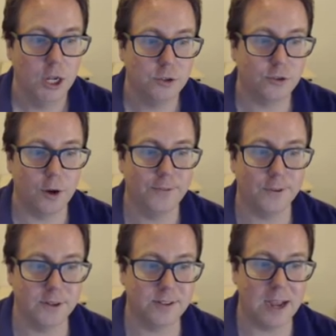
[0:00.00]
So
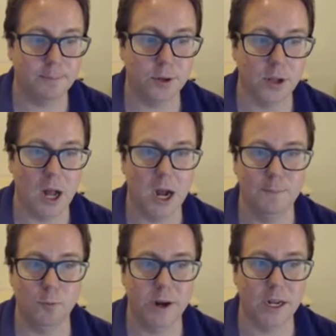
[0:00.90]
for example,
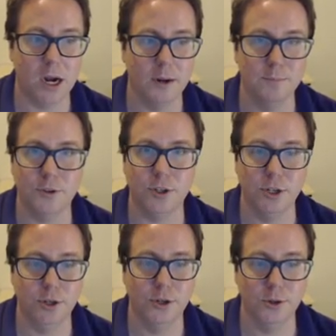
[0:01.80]
um, when it comes
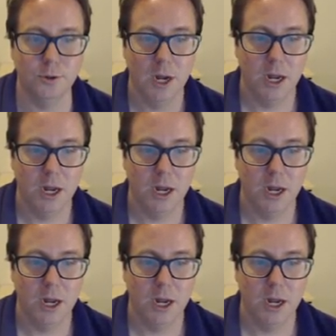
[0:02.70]
to